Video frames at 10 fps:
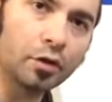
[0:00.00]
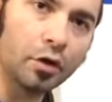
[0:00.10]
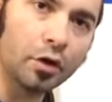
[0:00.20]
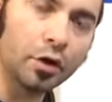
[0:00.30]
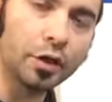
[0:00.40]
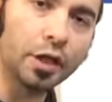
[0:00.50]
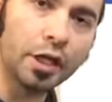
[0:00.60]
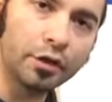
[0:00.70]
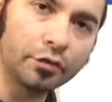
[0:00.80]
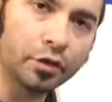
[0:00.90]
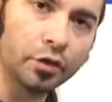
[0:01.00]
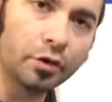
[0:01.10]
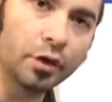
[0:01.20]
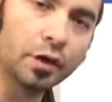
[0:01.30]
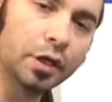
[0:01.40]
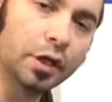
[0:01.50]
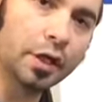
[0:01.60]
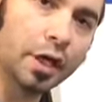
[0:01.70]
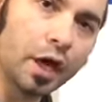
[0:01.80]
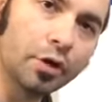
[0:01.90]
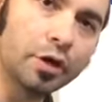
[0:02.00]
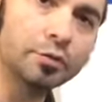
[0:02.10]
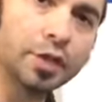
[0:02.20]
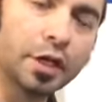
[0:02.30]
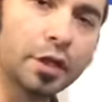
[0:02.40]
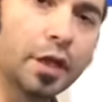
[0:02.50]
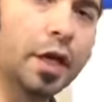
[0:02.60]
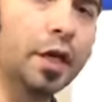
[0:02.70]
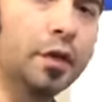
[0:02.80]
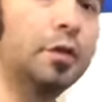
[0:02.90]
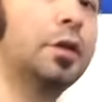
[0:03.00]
on the ink flow and how it comes out of the head.